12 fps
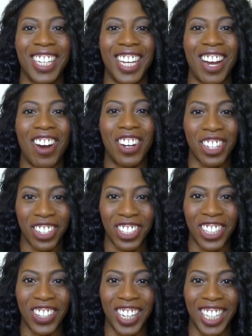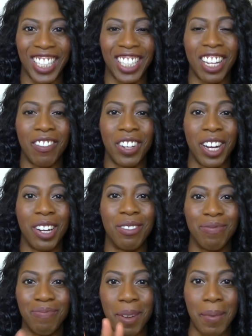on your journeys. Love y'all.
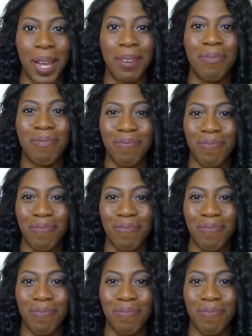Bye-bye.